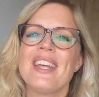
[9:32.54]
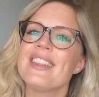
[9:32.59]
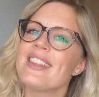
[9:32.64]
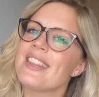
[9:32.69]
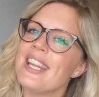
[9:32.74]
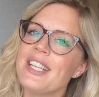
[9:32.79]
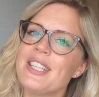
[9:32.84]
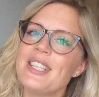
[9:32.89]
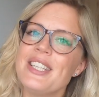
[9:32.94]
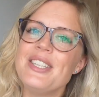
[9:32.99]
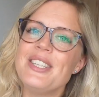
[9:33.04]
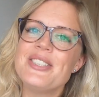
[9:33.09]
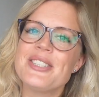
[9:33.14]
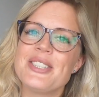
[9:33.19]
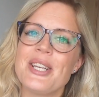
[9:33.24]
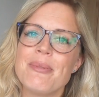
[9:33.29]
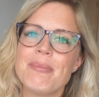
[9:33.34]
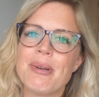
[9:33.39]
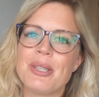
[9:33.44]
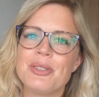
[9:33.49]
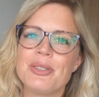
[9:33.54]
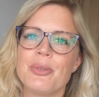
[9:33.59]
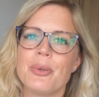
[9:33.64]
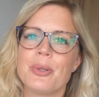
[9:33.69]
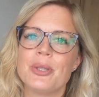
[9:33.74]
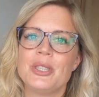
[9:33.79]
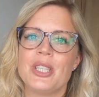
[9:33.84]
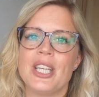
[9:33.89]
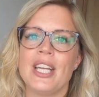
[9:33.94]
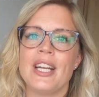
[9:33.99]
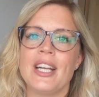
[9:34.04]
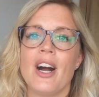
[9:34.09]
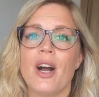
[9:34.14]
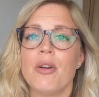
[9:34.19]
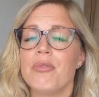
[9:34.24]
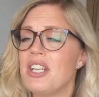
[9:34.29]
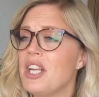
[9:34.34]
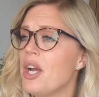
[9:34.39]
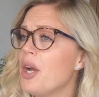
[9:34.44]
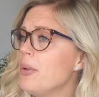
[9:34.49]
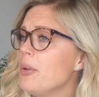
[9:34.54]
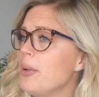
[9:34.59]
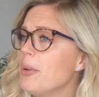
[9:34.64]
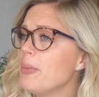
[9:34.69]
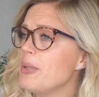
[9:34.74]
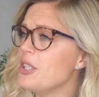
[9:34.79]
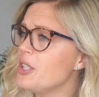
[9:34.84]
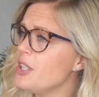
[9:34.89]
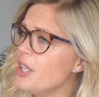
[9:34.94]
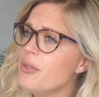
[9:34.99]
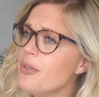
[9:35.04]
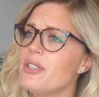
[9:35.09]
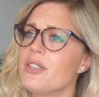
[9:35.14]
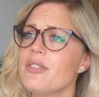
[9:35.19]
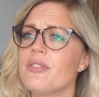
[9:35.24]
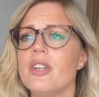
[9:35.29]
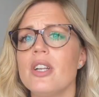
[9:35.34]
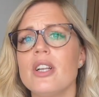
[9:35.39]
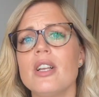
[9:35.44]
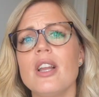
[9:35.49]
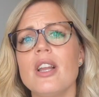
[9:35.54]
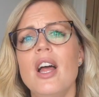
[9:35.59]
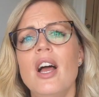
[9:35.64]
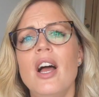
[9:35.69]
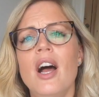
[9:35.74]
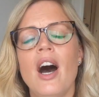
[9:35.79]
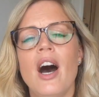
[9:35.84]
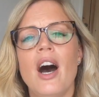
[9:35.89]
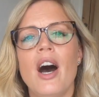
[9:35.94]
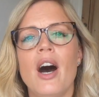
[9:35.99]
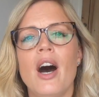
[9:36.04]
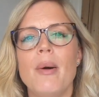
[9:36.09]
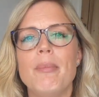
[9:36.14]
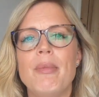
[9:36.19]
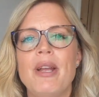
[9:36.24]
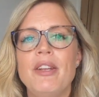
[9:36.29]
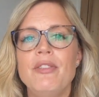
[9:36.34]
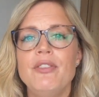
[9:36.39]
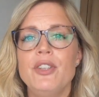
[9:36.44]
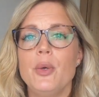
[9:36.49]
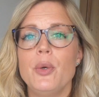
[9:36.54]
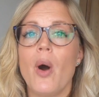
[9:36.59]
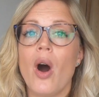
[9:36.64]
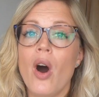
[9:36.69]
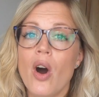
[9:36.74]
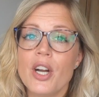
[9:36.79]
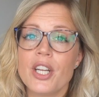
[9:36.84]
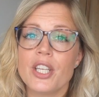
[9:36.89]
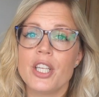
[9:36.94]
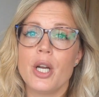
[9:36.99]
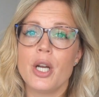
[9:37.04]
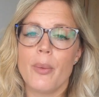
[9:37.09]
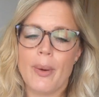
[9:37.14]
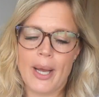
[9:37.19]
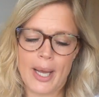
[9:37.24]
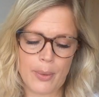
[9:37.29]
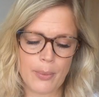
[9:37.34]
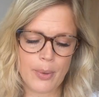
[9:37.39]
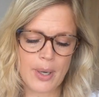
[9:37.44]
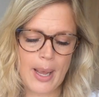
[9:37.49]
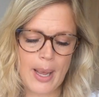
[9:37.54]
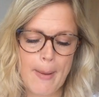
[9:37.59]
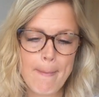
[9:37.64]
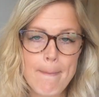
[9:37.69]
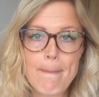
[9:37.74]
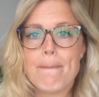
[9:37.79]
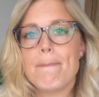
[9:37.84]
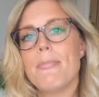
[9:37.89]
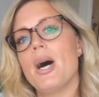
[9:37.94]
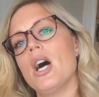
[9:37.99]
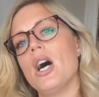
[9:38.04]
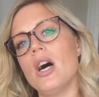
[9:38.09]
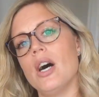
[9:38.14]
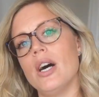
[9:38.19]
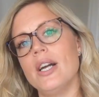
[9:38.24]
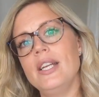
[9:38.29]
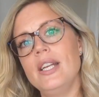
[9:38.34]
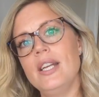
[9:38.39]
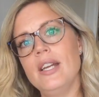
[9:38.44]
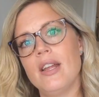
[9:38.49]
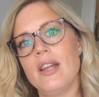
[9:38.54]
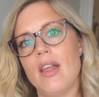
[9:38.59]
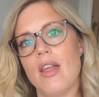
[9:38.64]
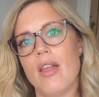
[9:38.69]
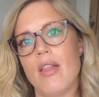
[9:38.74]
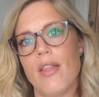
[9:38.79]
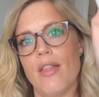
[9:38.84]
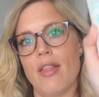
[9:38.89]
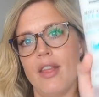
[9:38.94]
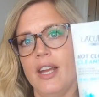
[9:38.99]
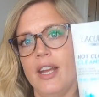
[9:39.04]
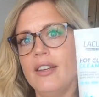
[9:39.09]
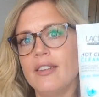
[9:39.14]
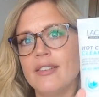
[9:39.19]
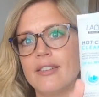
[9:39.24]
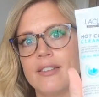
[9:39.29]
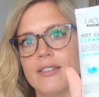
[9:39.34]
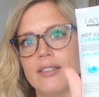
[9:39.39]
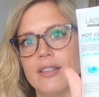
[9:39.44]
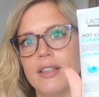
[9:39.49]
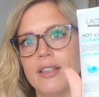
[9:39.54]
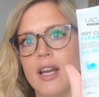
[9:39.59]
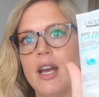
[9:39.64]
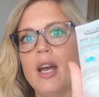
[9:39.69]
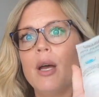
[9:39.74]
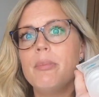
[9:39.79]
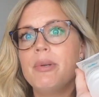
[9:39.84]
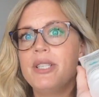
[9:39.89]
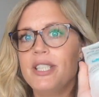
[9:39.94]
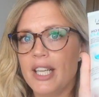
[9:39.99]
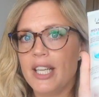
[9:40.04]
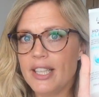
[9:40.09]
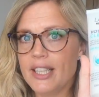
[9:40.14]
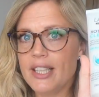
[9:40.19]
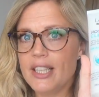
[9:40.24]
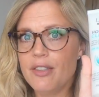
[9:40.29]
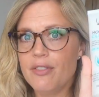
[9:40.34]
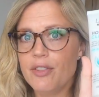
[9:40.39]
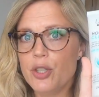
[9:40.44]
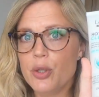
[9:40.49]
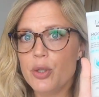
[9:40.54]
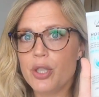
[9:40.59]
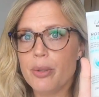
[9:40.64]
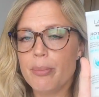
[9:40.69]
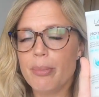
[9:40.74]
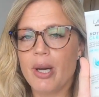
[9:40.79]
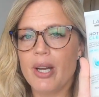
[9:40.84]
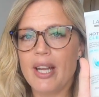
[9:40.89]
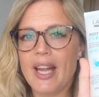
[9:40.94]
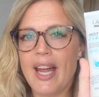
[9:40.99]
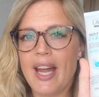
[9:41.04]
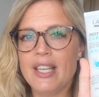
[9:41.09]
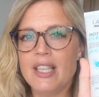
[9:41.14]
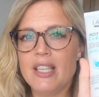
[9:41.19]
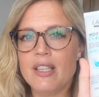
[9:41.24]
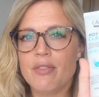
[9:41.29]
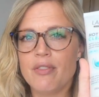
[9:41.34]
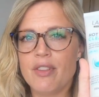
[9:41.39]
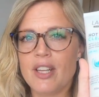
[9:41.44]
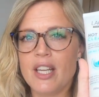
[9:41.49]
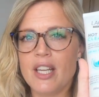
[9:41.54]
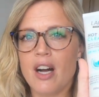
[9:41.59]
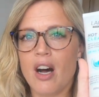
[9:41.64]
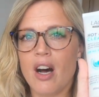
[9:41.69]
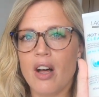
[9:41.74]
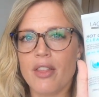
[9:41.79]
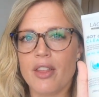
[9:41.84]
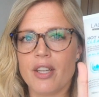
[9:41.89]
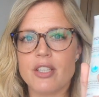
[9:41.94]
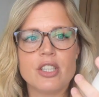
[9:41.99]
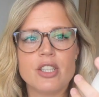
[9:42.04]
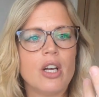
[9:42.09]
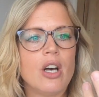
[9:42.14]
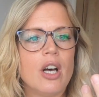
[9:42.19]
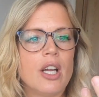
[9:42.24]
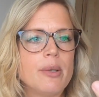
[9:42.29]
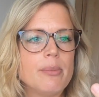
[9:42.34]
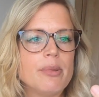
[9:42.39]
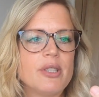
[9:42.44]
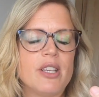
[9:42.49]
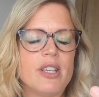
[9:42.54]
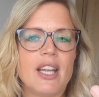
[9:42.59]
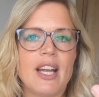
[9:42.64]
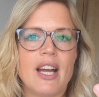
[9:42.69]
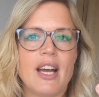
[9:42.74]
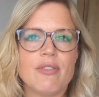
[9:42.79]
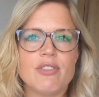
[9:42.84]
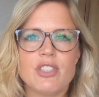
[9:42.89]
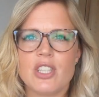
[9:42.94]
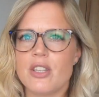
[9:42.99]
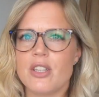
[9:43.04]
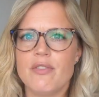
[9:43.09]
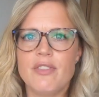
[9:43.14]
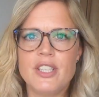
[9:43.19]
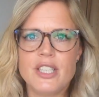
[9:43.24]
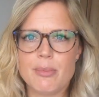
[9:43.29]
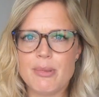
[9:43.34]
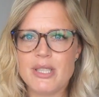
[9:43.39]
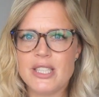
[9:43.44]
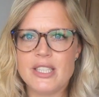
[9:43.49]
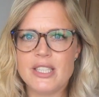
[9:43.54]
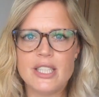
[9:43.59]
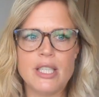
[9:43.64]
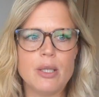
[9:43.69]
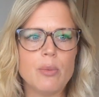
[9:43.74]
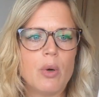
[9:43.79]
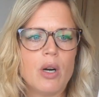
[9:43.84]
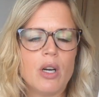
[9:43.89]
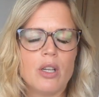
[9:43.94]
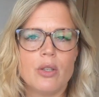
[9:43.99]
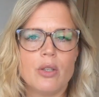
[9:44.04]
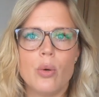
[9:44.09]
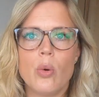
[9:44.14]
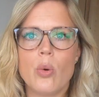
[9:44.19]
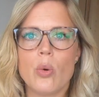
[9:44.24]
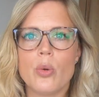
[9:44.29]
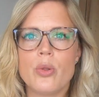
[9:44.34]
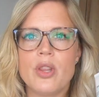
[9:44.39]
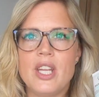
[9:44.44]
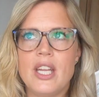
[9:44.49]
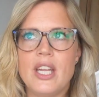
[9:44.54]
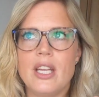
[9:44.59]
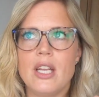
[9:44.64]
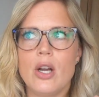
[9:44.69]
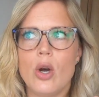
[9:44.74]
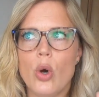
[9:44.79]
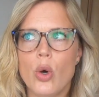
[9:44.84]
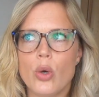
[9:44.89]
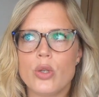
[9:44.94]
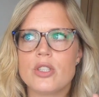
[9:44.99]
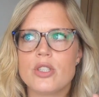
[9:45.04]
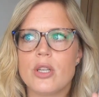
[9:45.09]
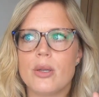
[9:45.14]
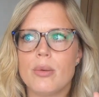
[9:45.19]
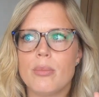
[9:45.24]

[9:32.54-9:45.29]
Thank you so much for watching. I really hope it was useful. If you are going to go out and buy this, particularly if you're going to buy any of the other types that they have, so the vitamin C one or the hot